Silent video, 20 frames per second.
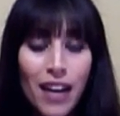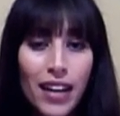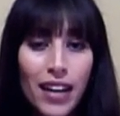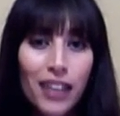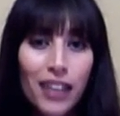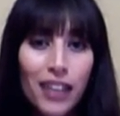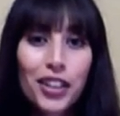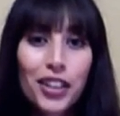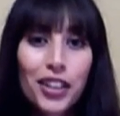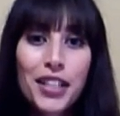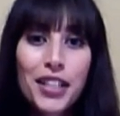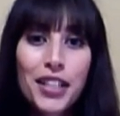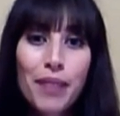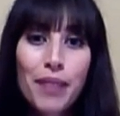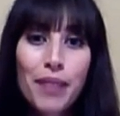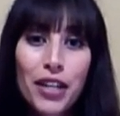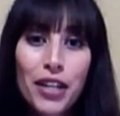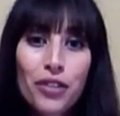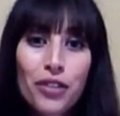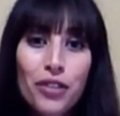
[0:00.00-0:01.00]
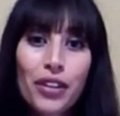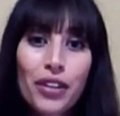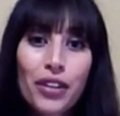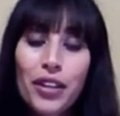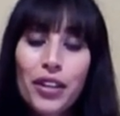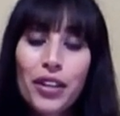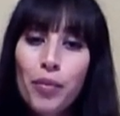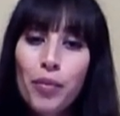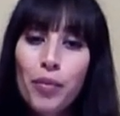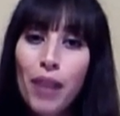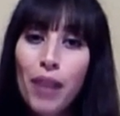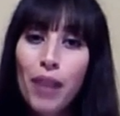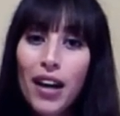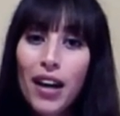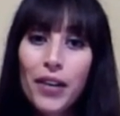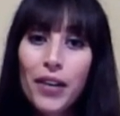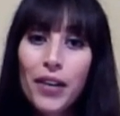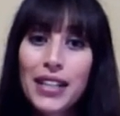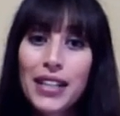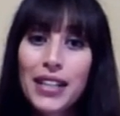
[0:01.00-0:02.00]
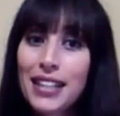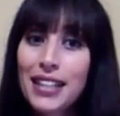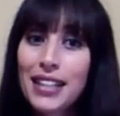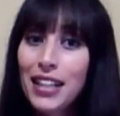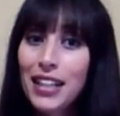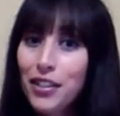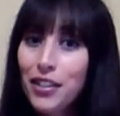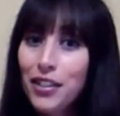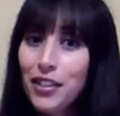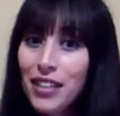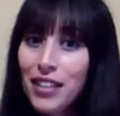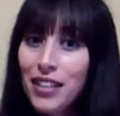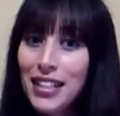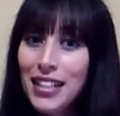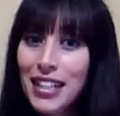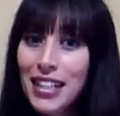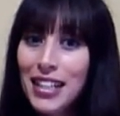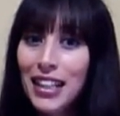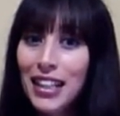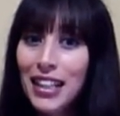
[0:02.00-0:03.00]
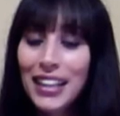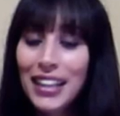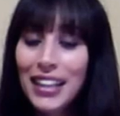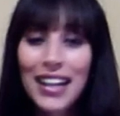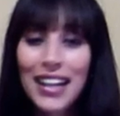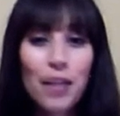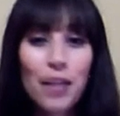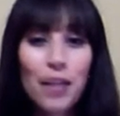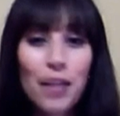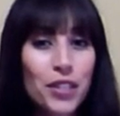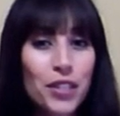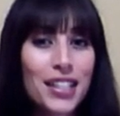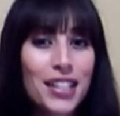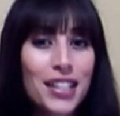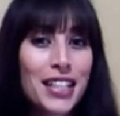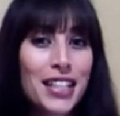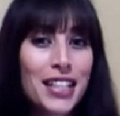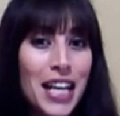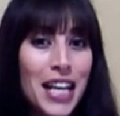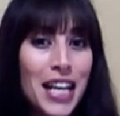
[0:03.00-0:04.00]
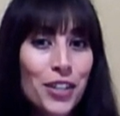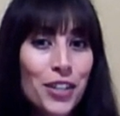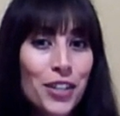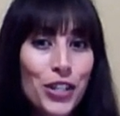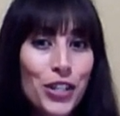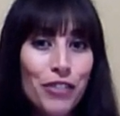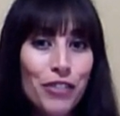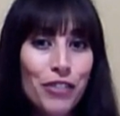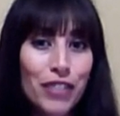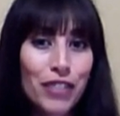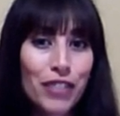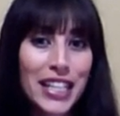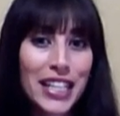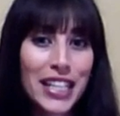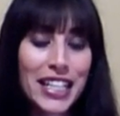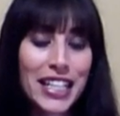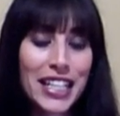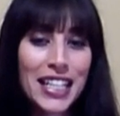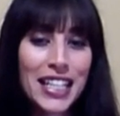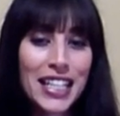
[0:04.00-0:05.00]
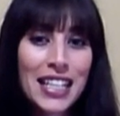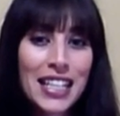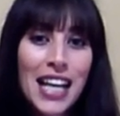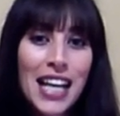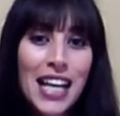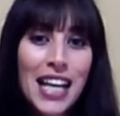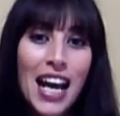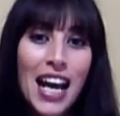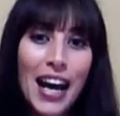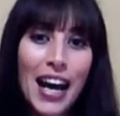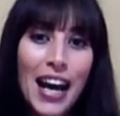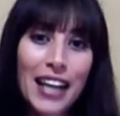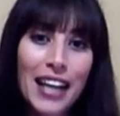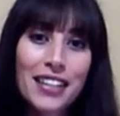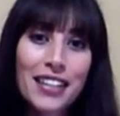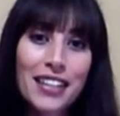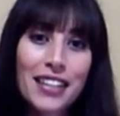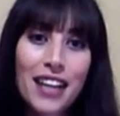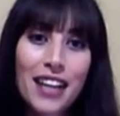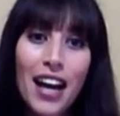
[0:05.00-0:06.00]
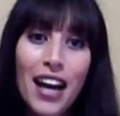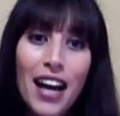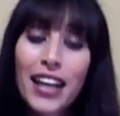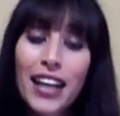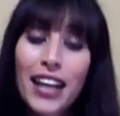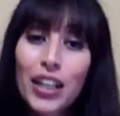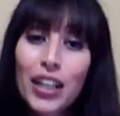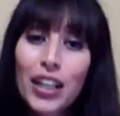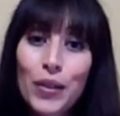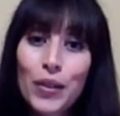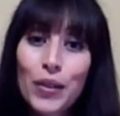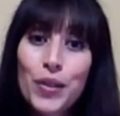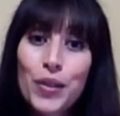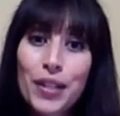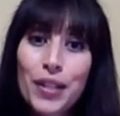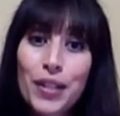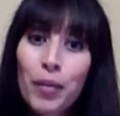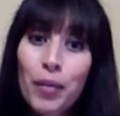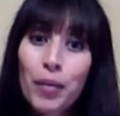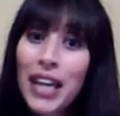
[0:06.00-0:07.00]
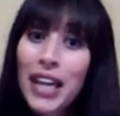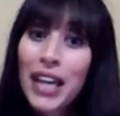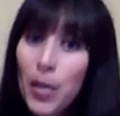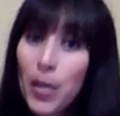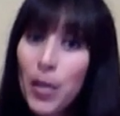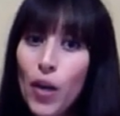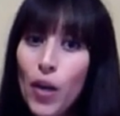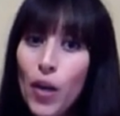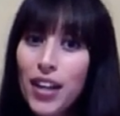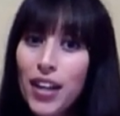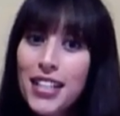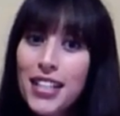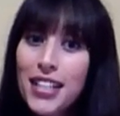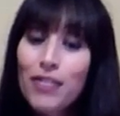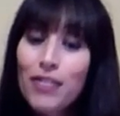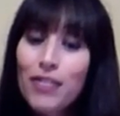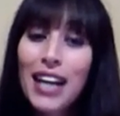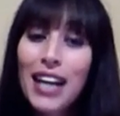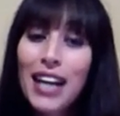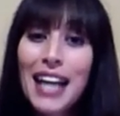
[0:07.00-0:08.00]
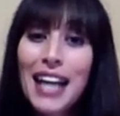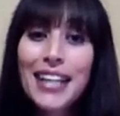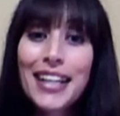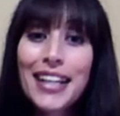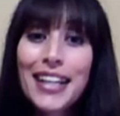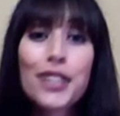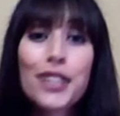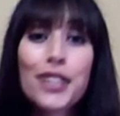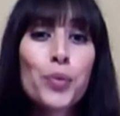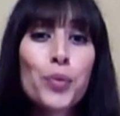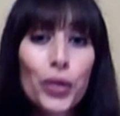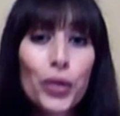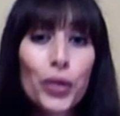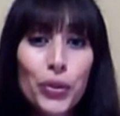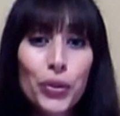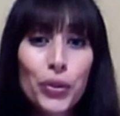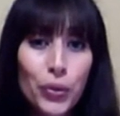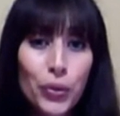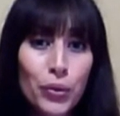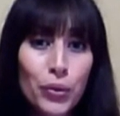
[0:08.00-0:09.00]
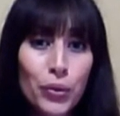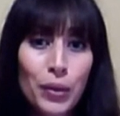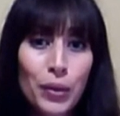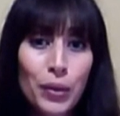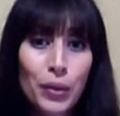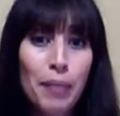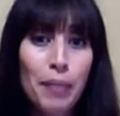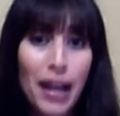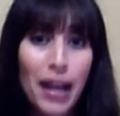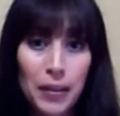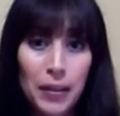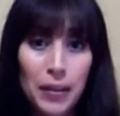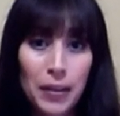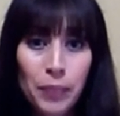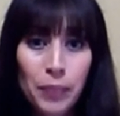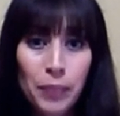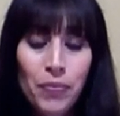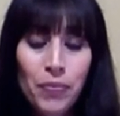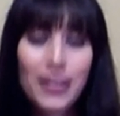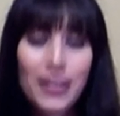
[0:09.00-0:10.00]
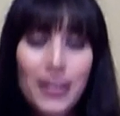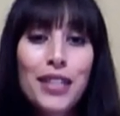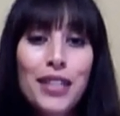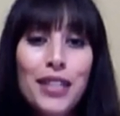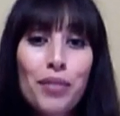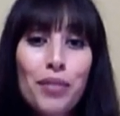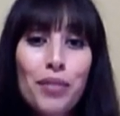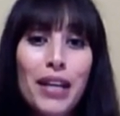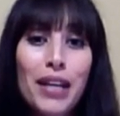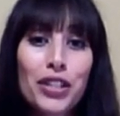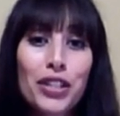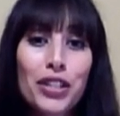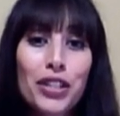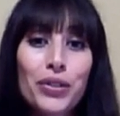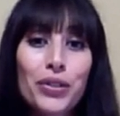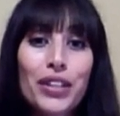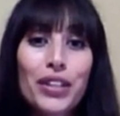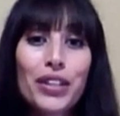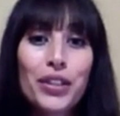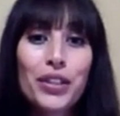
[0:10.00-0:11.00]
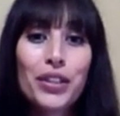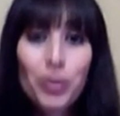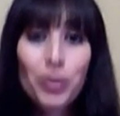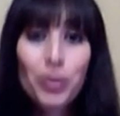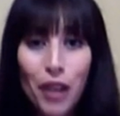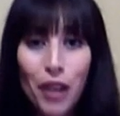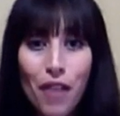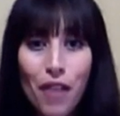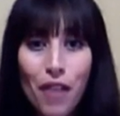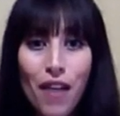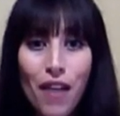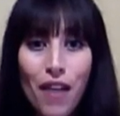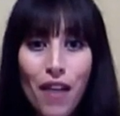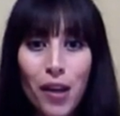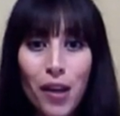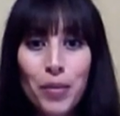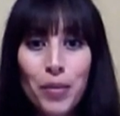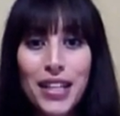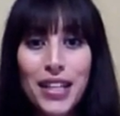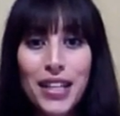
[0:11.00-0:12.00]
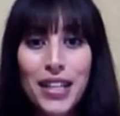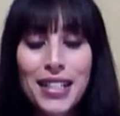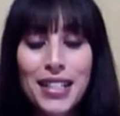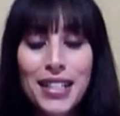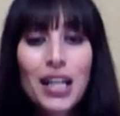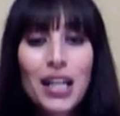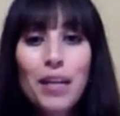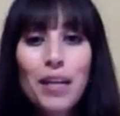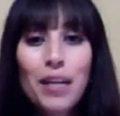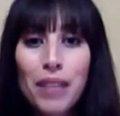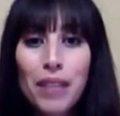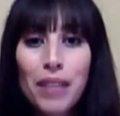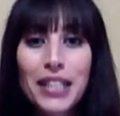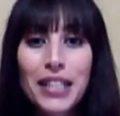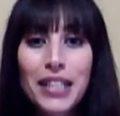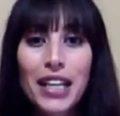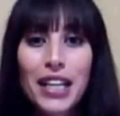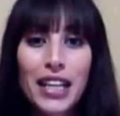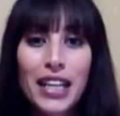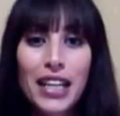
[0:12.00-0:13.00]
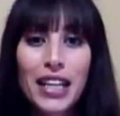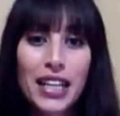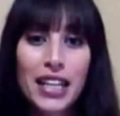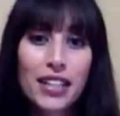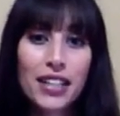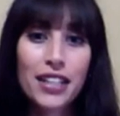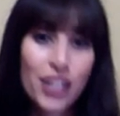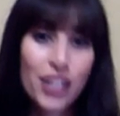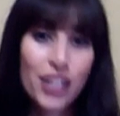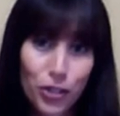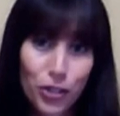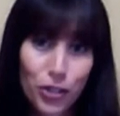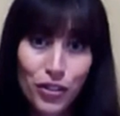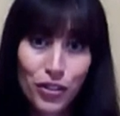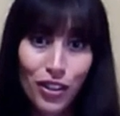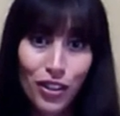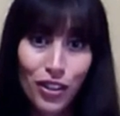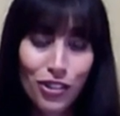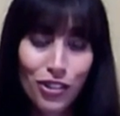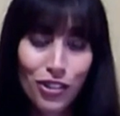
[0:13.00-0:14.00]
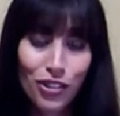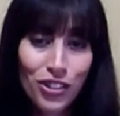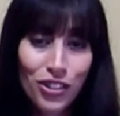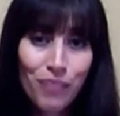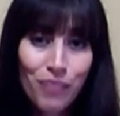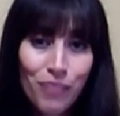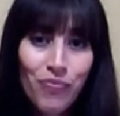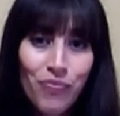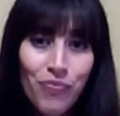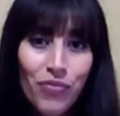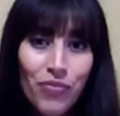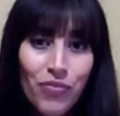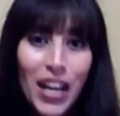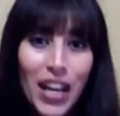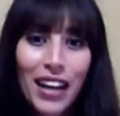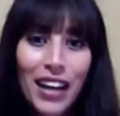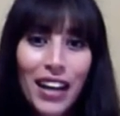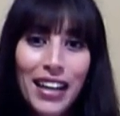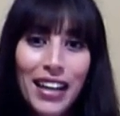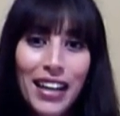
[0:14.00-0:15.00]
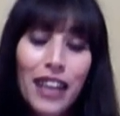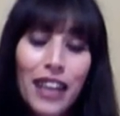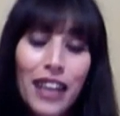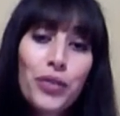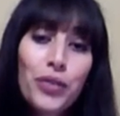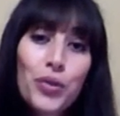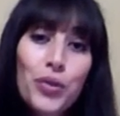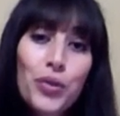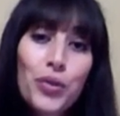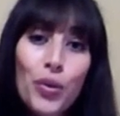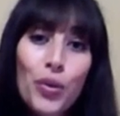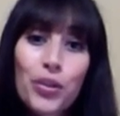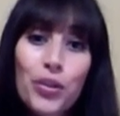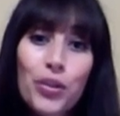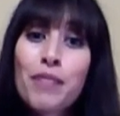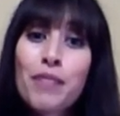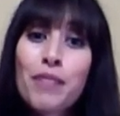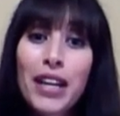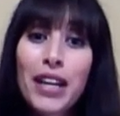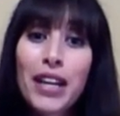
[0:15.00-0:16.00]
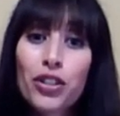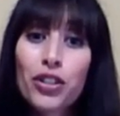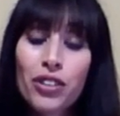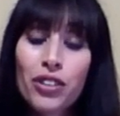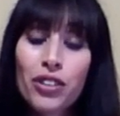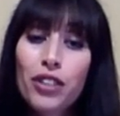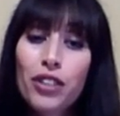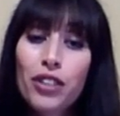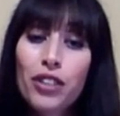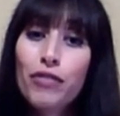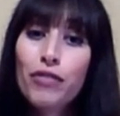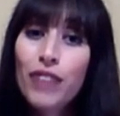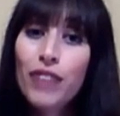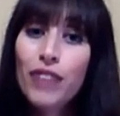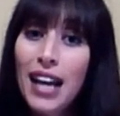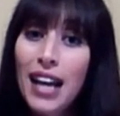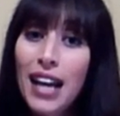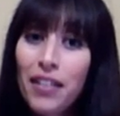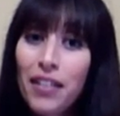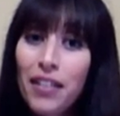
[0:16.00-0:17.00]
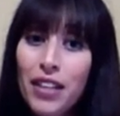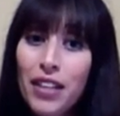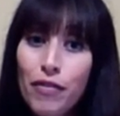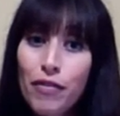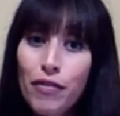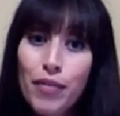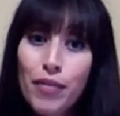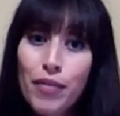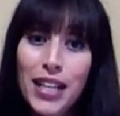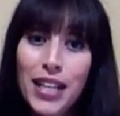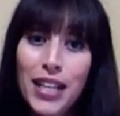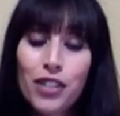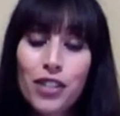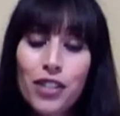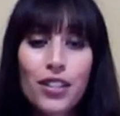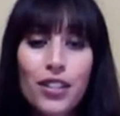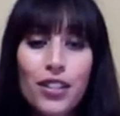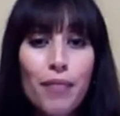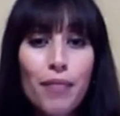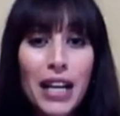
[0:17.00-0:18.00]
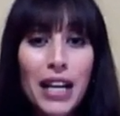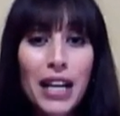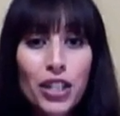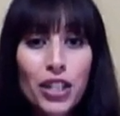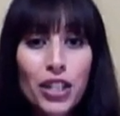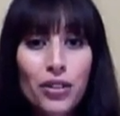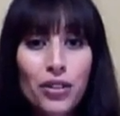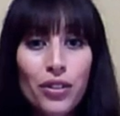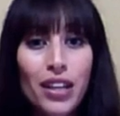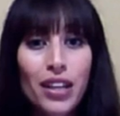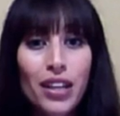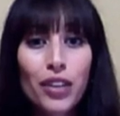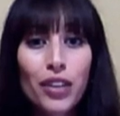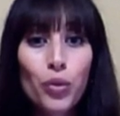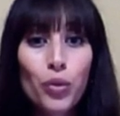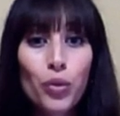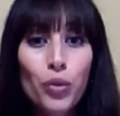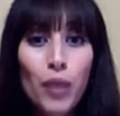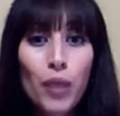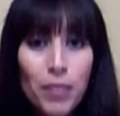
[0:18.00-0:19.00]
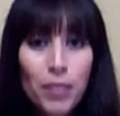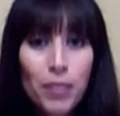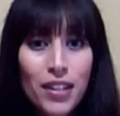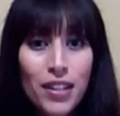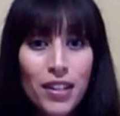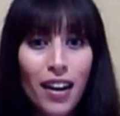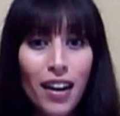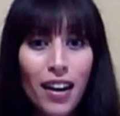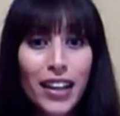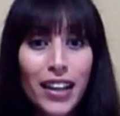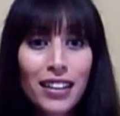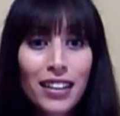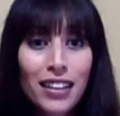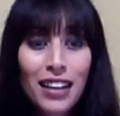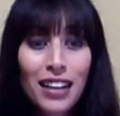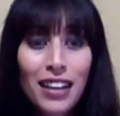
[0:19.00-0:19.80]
Now, you need to make sure that your bio is interesting, captures the attention of readers, and includes some keywords related to what you're all about. This will make sure that your profile appears better in search results. Now, you also want to make sure that you fill out the information, so make sure that your website